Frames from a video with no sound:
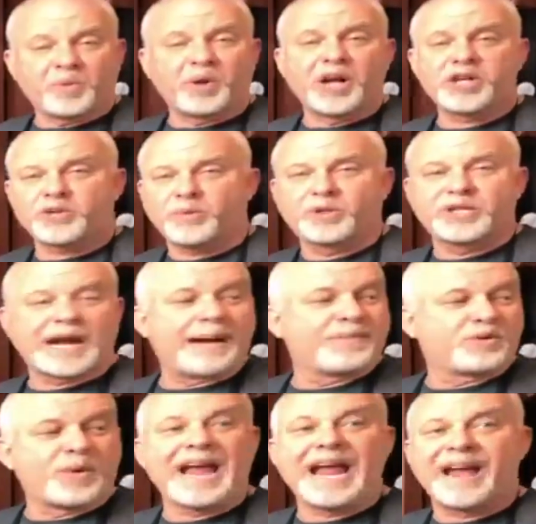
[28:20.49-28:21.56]
pleasurable times
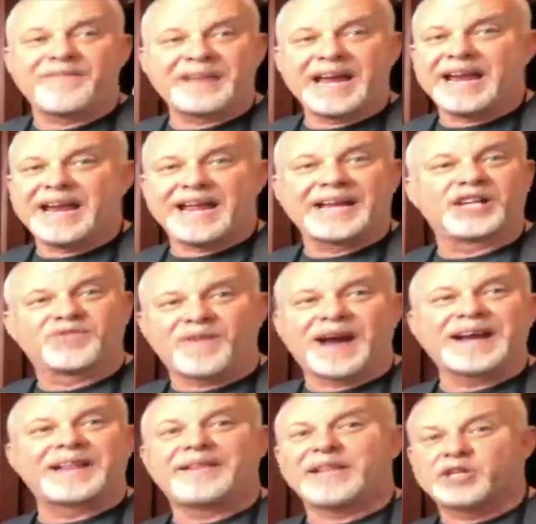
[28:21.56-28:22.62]
we have eating is
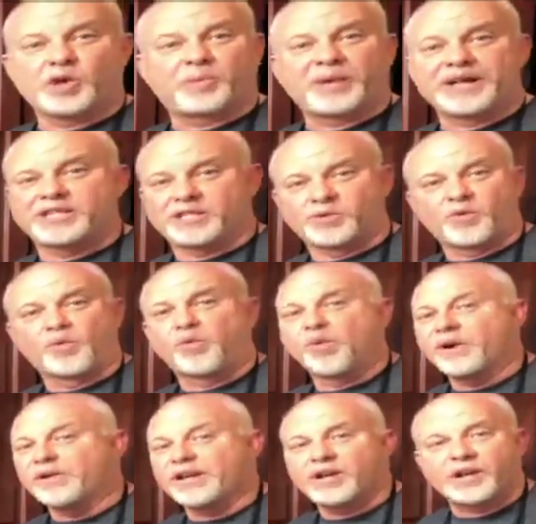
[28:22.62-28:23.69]
finding these little places with
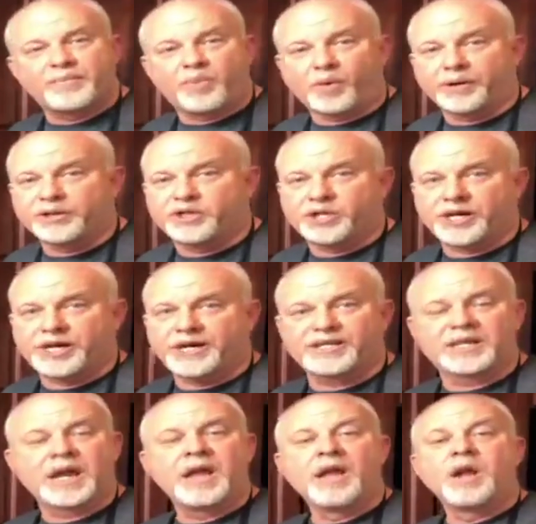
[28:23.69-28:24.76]
really good imported
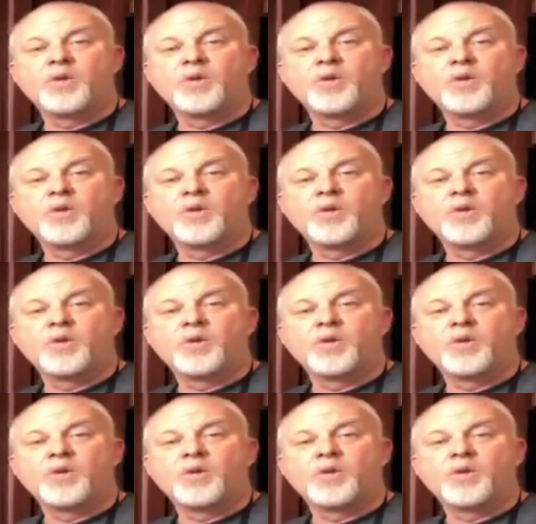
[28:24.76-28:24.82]
cheese,